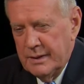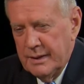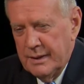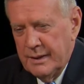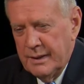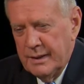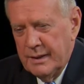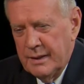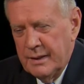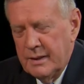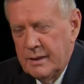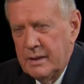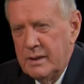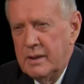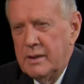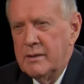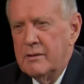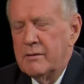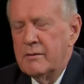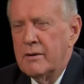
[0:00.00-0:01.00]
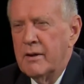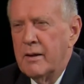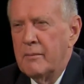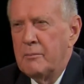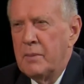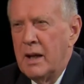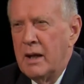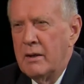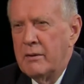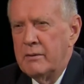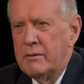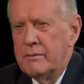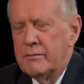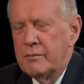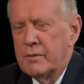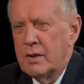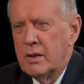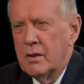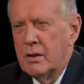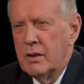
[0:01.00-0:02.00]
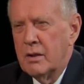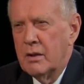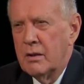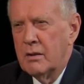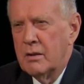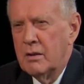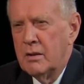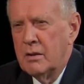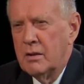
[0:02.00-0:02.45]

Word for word: uh, hear about, uh,